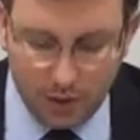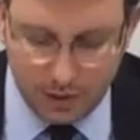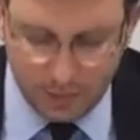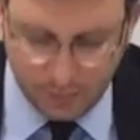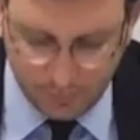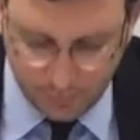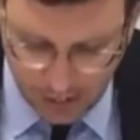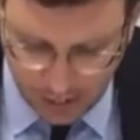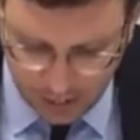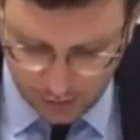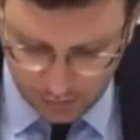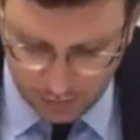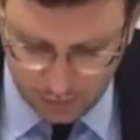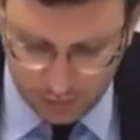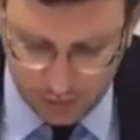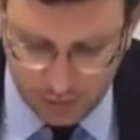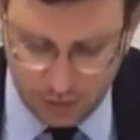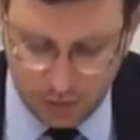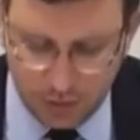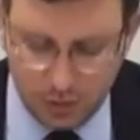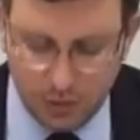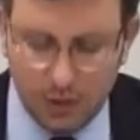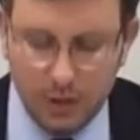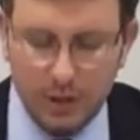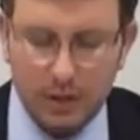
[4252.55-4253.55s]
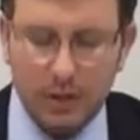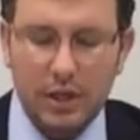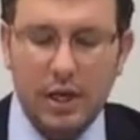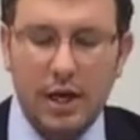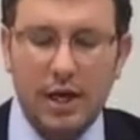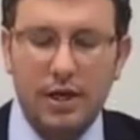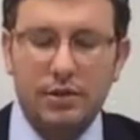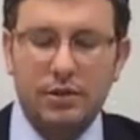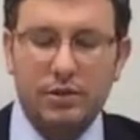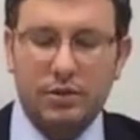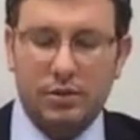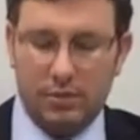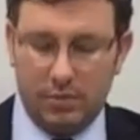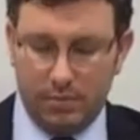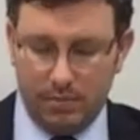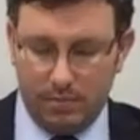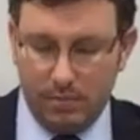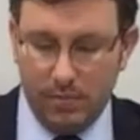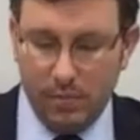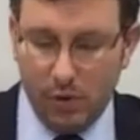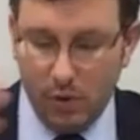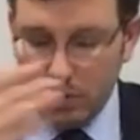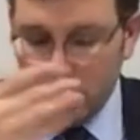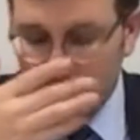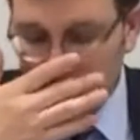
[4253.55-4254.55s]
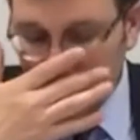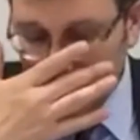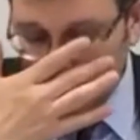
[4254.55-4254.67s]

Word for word: of inheritance are discussed. Moses